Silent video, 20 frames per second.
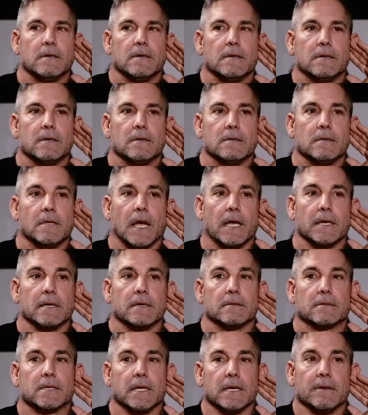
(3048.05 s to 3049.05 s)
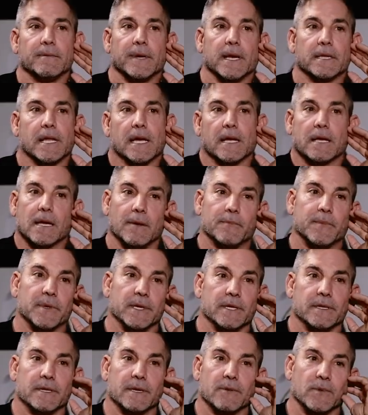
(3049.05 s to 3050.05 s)
Mm-hmm. Like, think about that
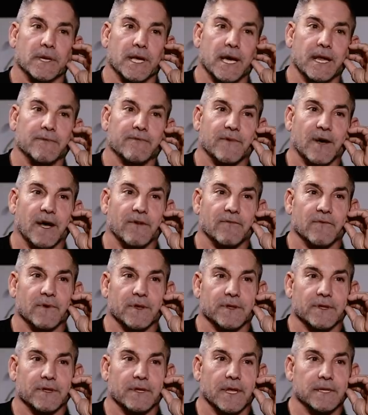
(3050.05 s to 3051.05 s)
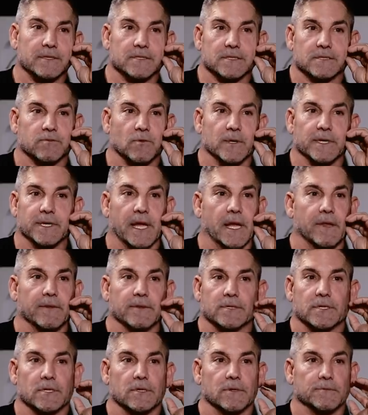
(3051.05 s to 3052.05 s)
company that we got involved with, and they just went down
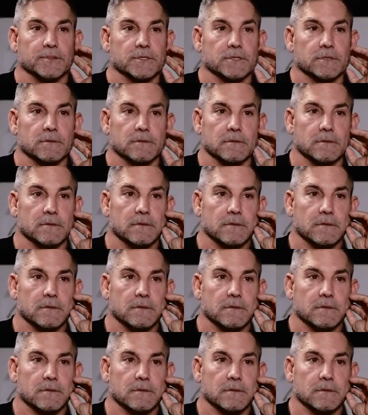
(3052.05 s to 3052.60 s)
the tubes. Yeah